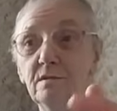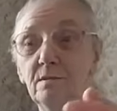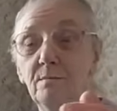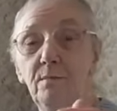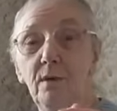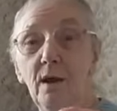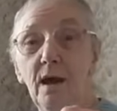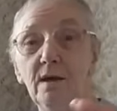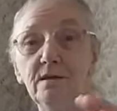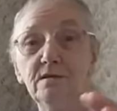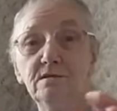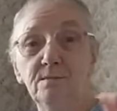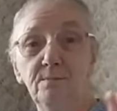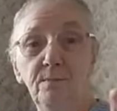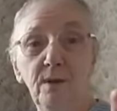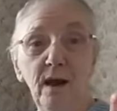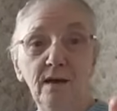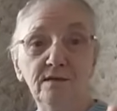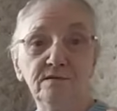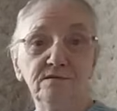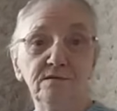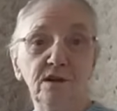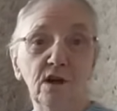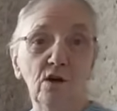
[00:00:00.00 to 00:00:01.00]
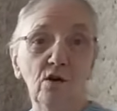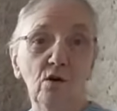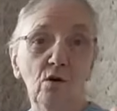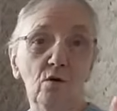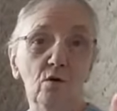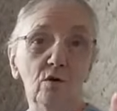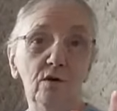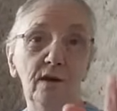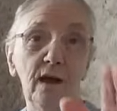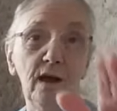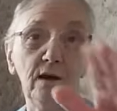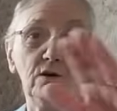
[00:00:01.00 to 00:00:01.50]
there's a plastic
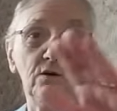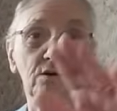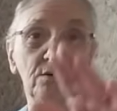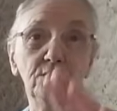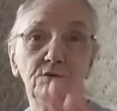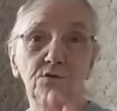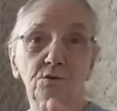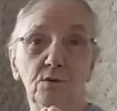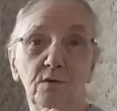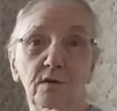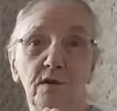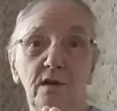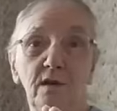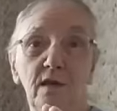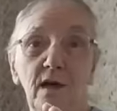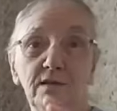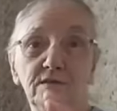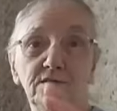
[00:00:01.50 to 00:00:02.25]
cord that comes with it.